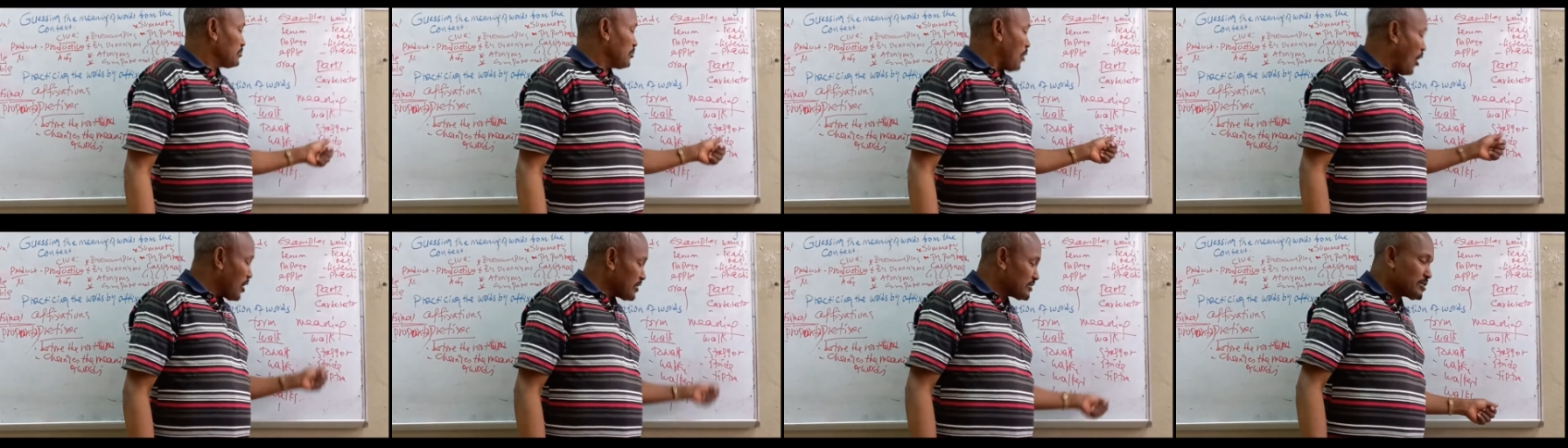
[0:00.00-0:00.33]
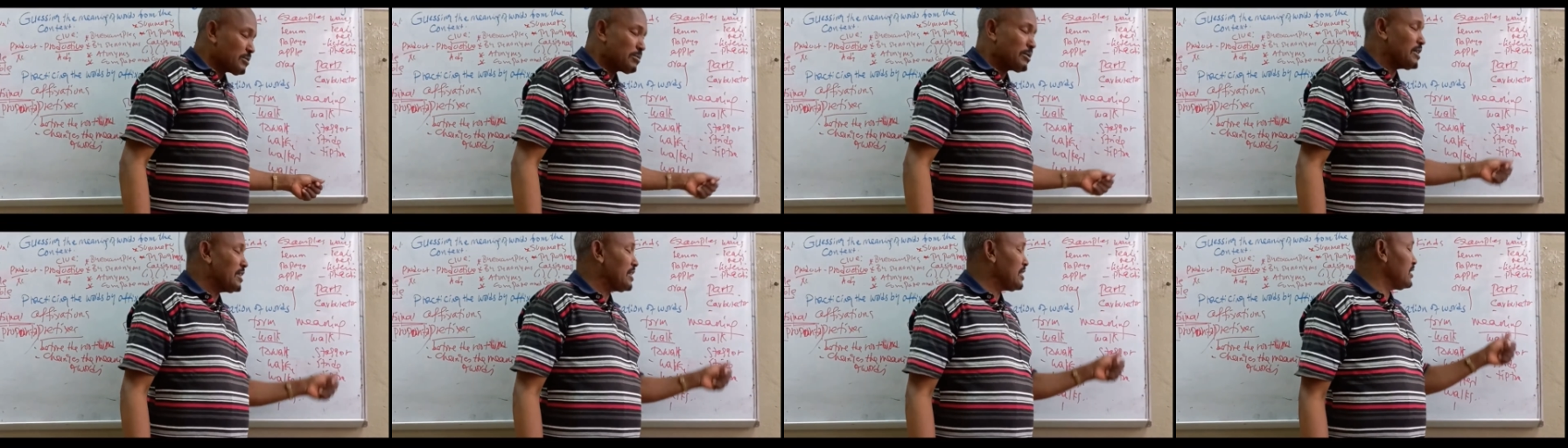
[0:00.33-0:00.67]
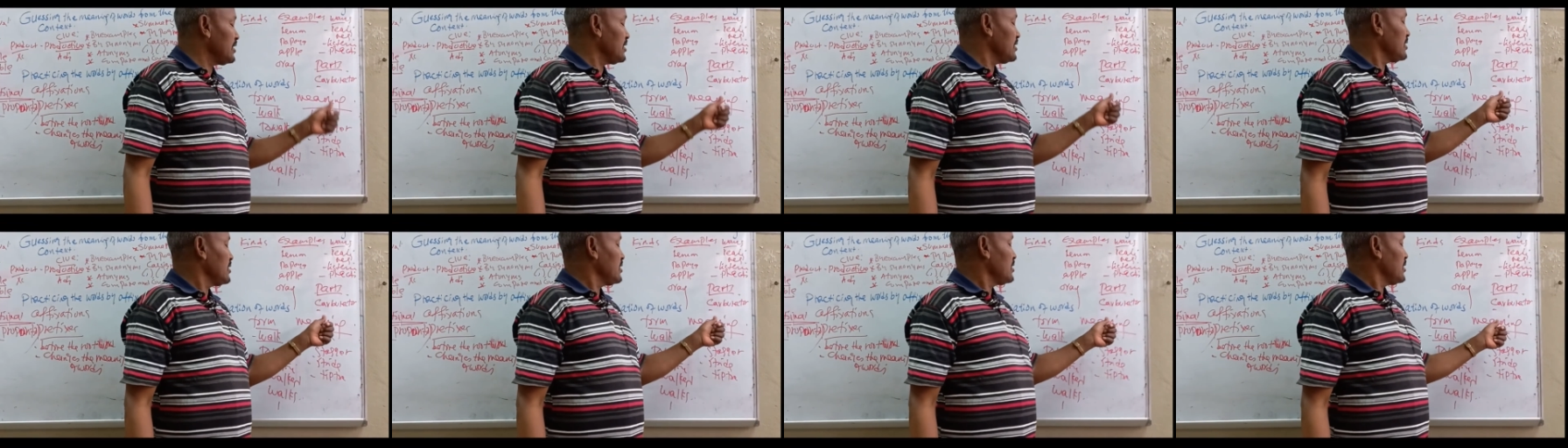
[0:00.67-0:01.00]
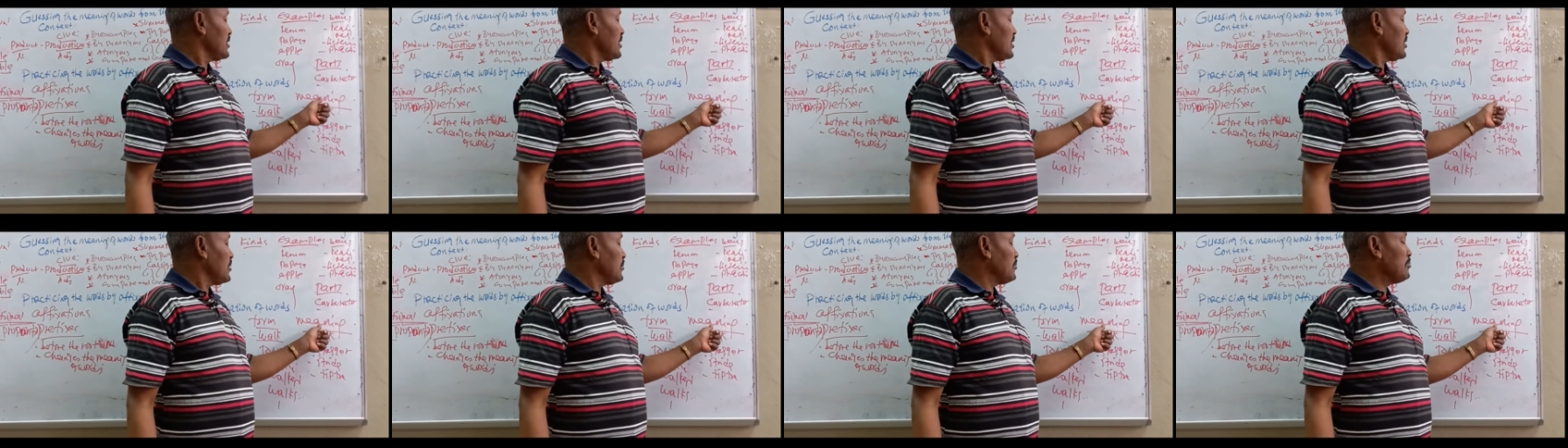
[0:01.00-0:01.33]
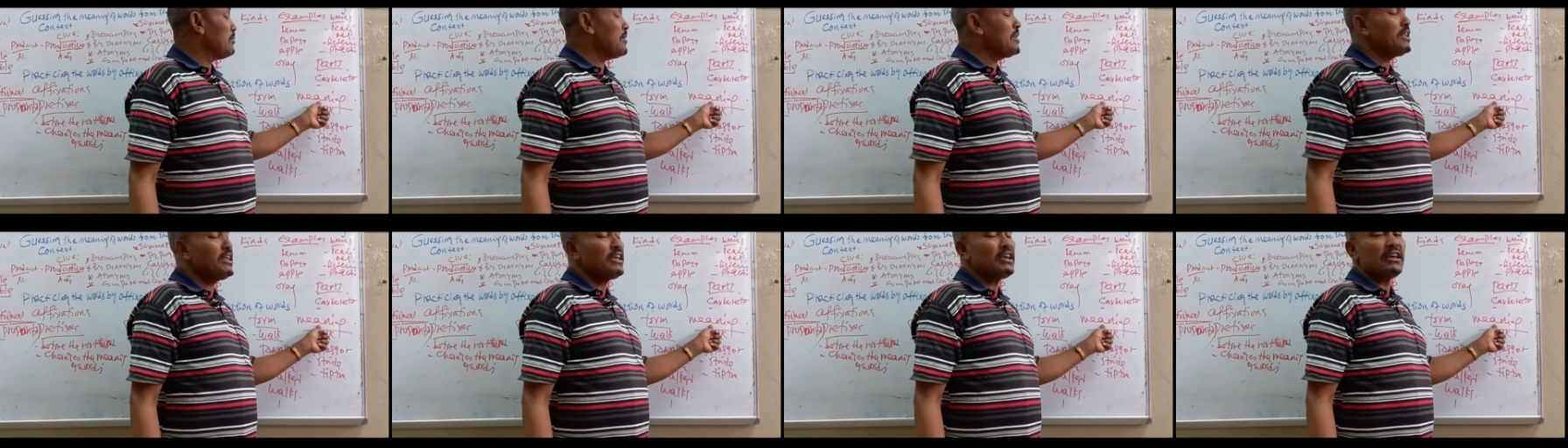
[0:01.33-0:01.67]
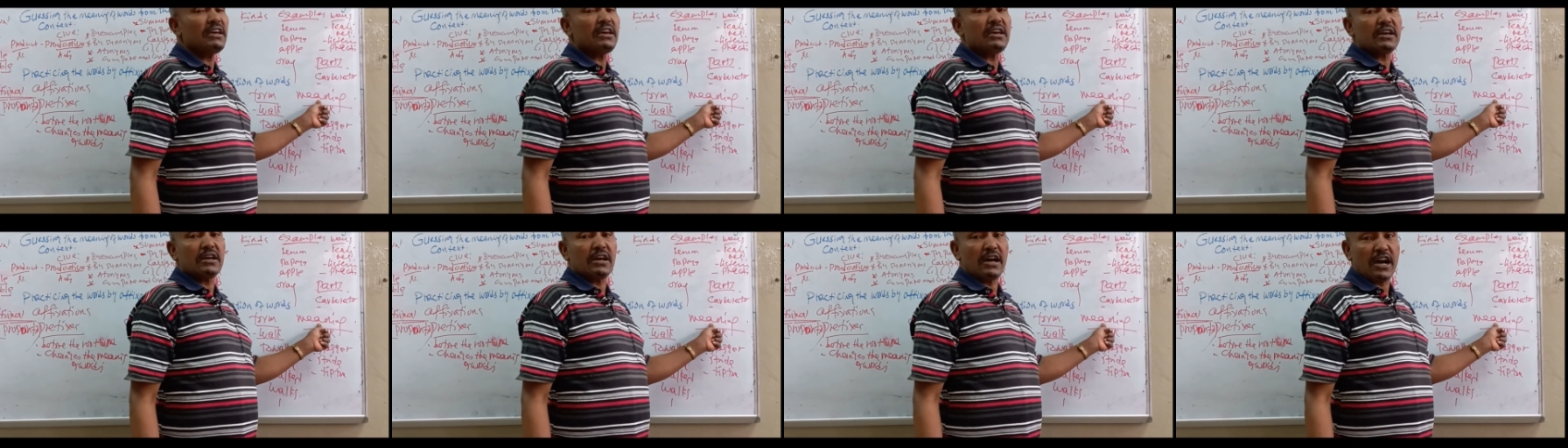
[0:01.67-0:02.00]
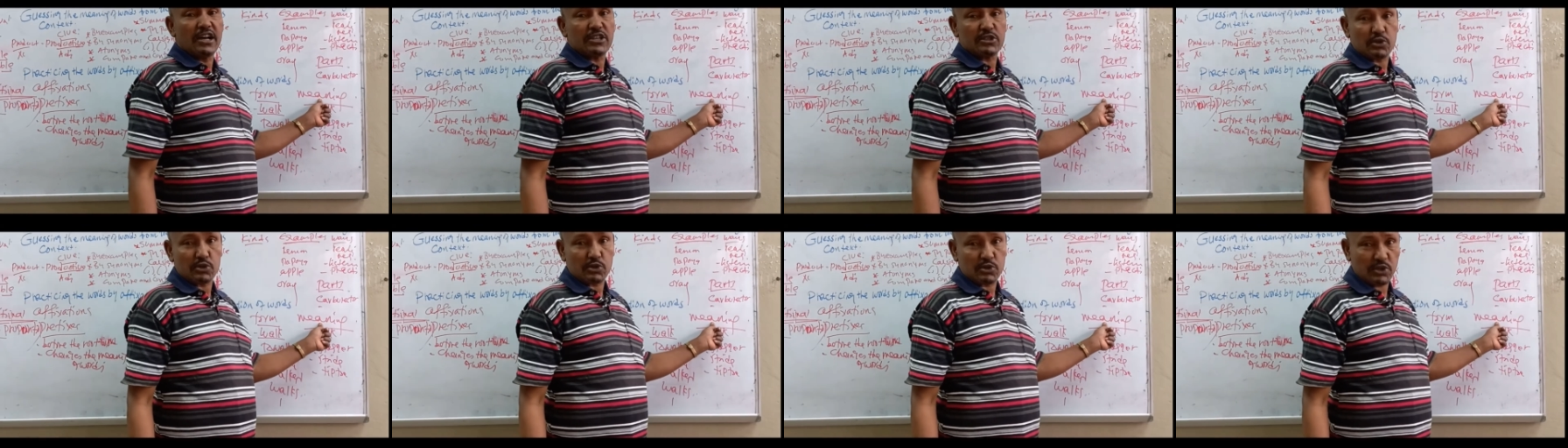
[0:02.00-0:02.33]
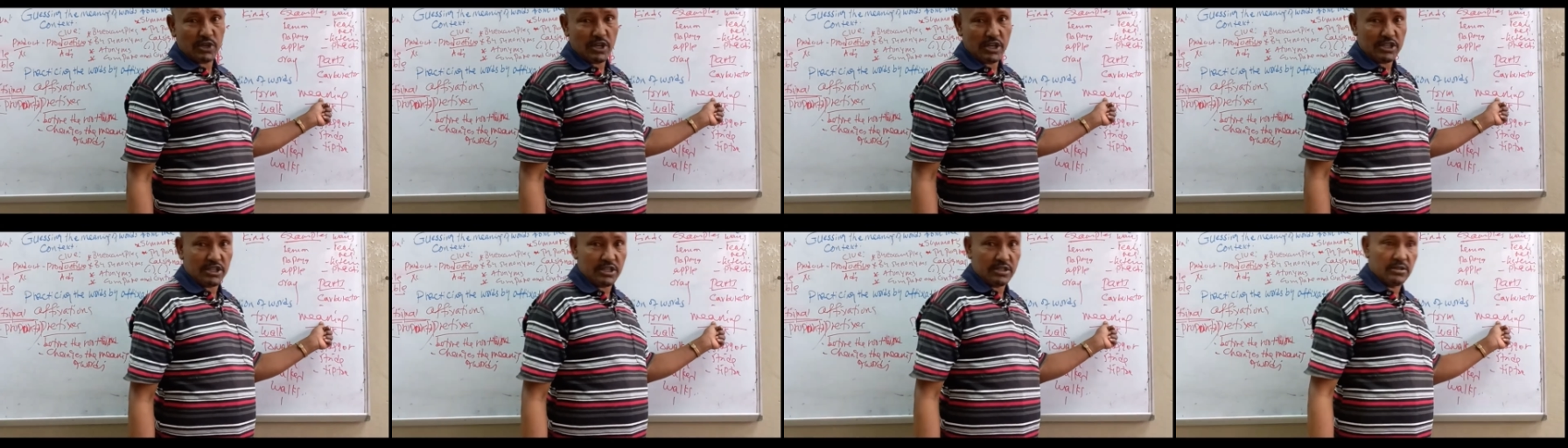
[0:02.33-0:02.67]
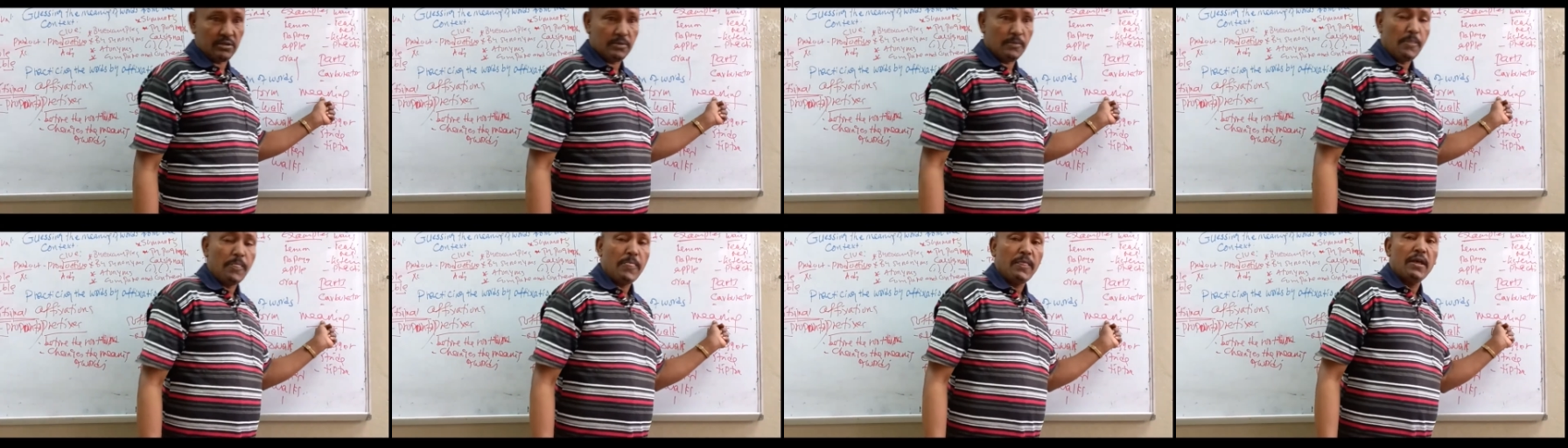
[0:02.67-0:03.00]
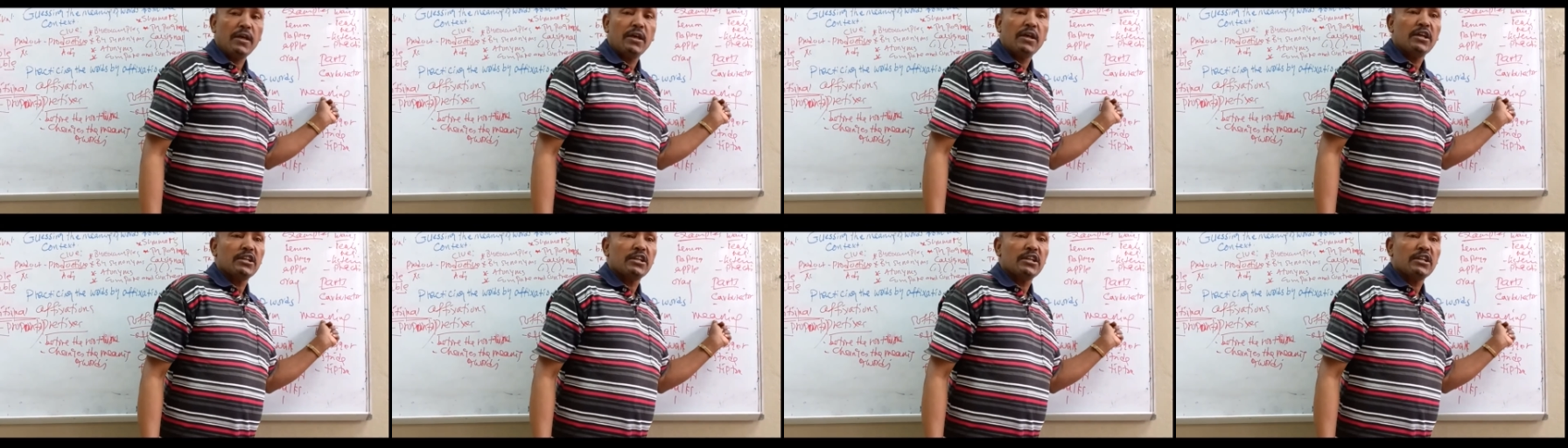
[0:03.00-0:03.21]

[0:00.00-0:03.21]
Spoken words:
possibly meaning association.